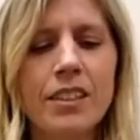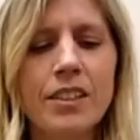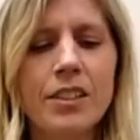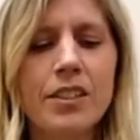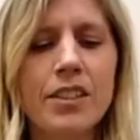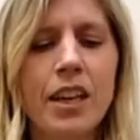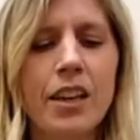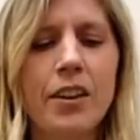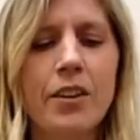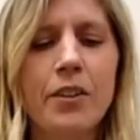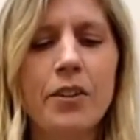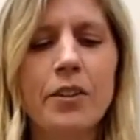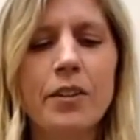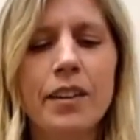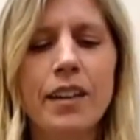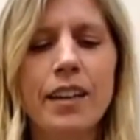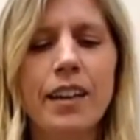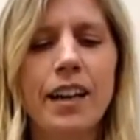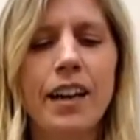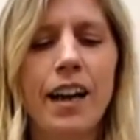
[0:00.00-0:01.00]

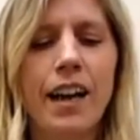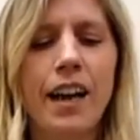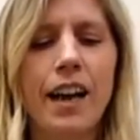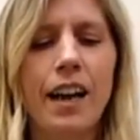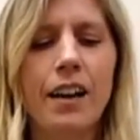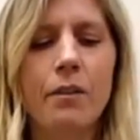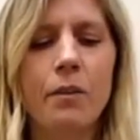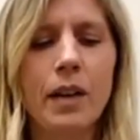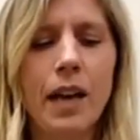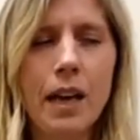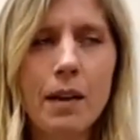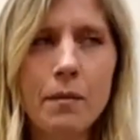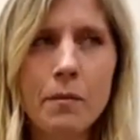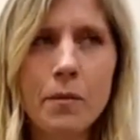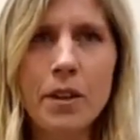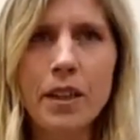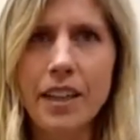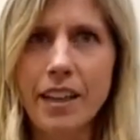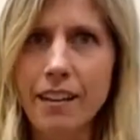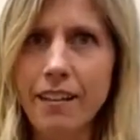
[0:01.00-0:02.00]
so what I'm
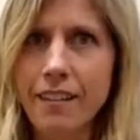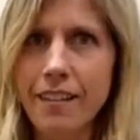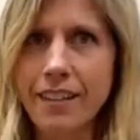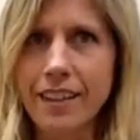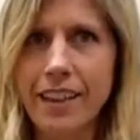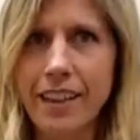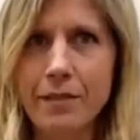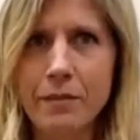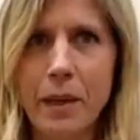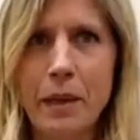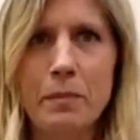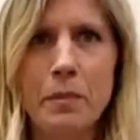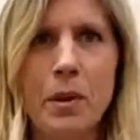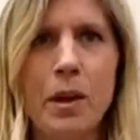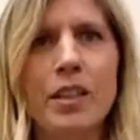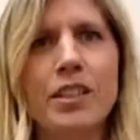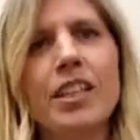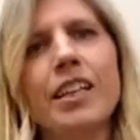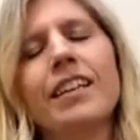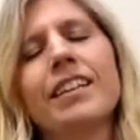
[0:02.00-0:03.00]
working on here, my
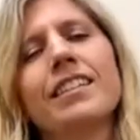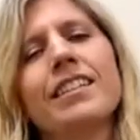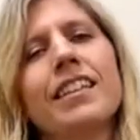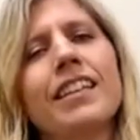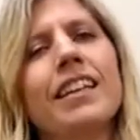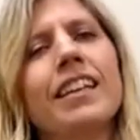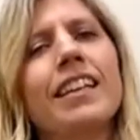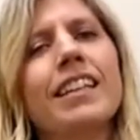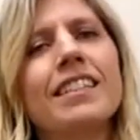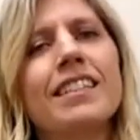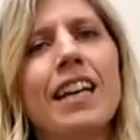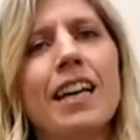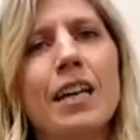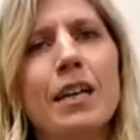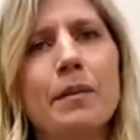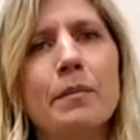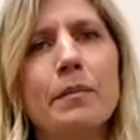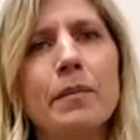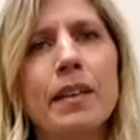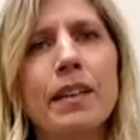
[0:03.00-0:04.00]
project, is
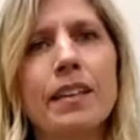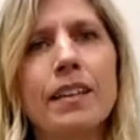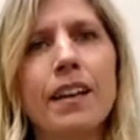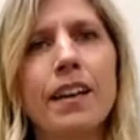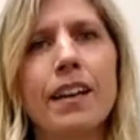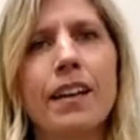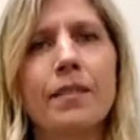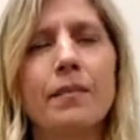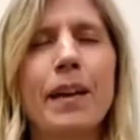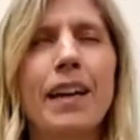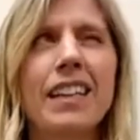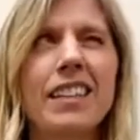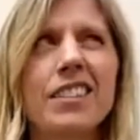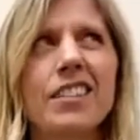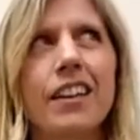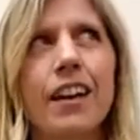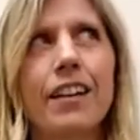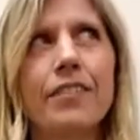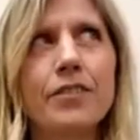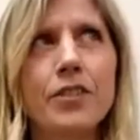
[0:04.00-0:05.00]
I'm, um,
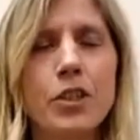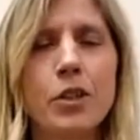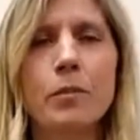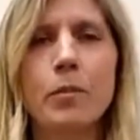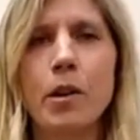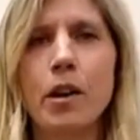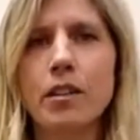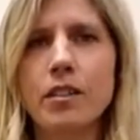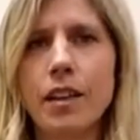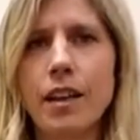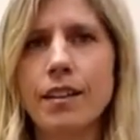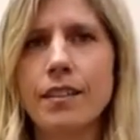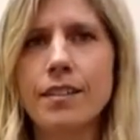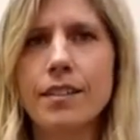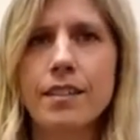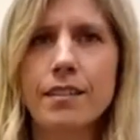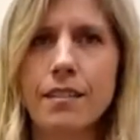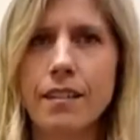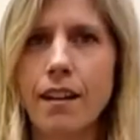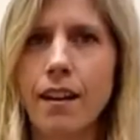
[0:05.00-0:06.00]
actually I have two projects
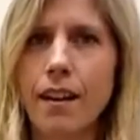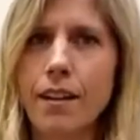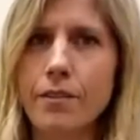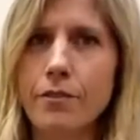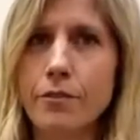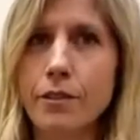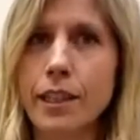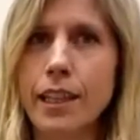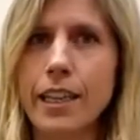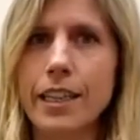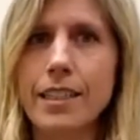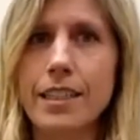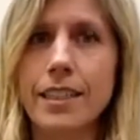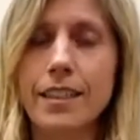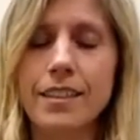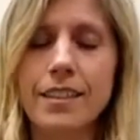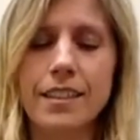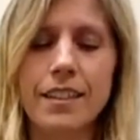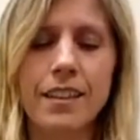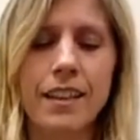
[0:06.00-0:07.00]
that are kind of
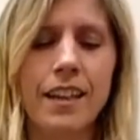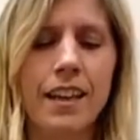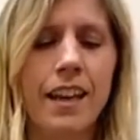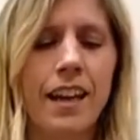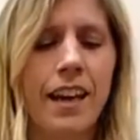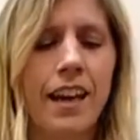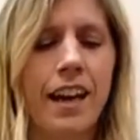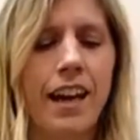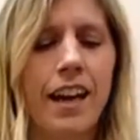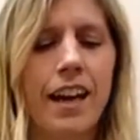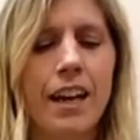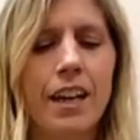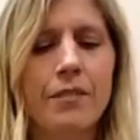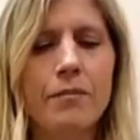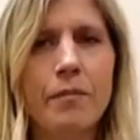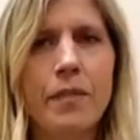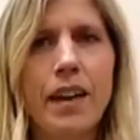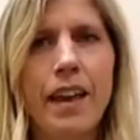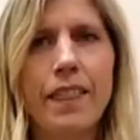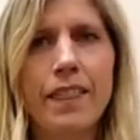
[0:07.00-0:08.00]
related.
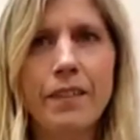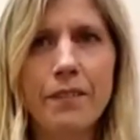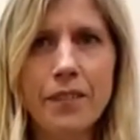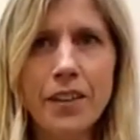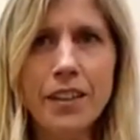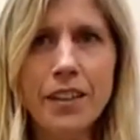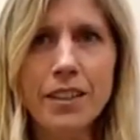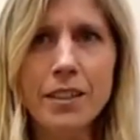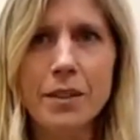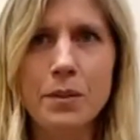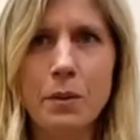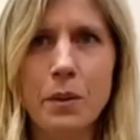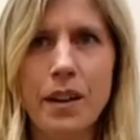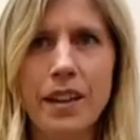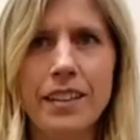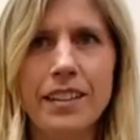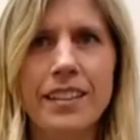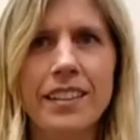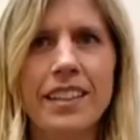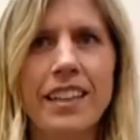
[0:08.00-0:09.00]
Um, and the first
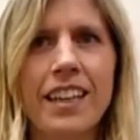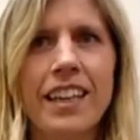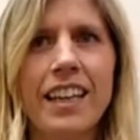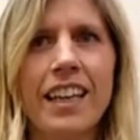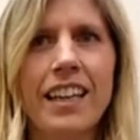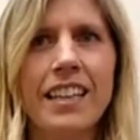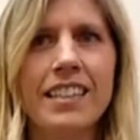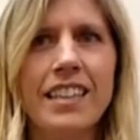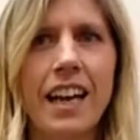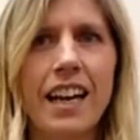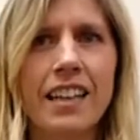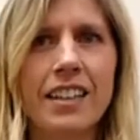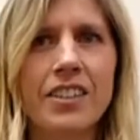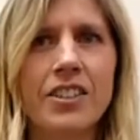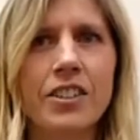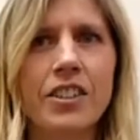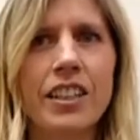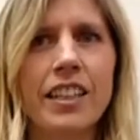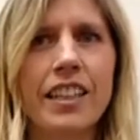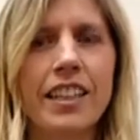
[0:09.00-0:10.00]
one is
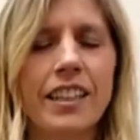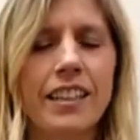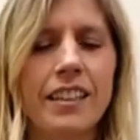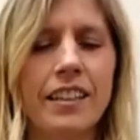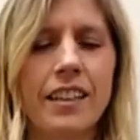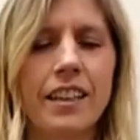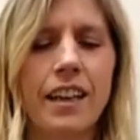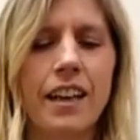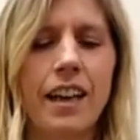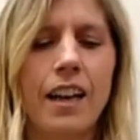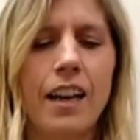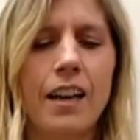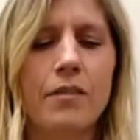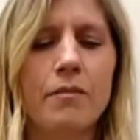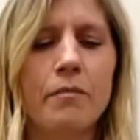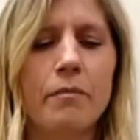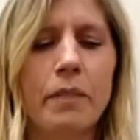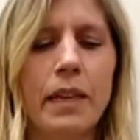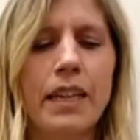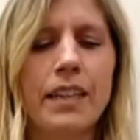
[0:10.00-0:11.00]
actually
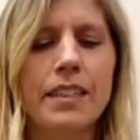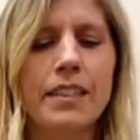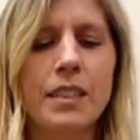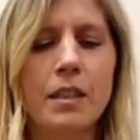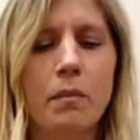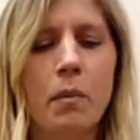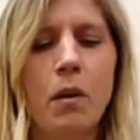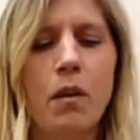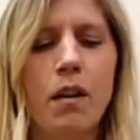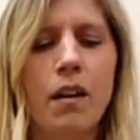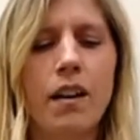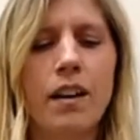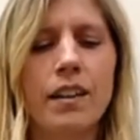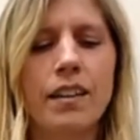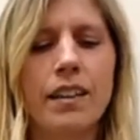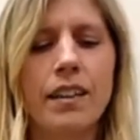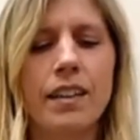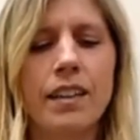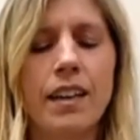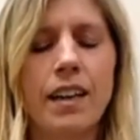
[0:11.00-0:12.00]
um, based
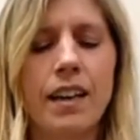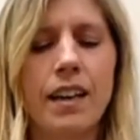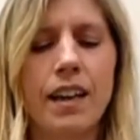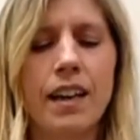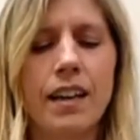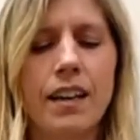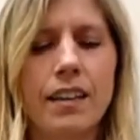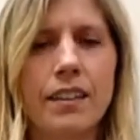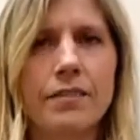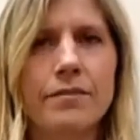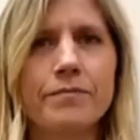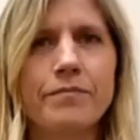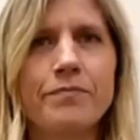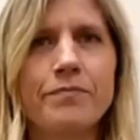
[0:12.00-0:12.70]
upon uh,